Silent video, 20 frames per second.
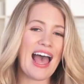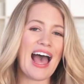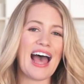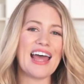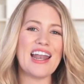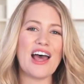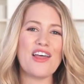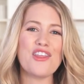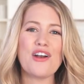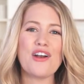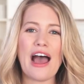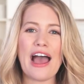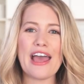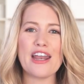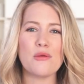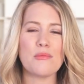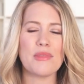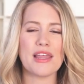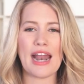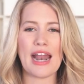Another
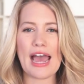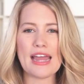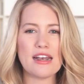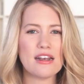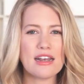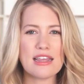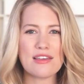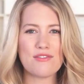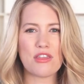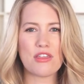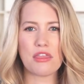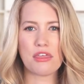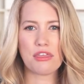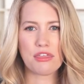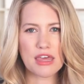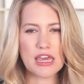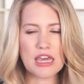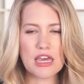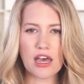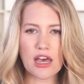item that I didn't even
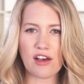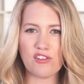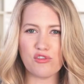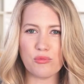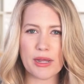think of,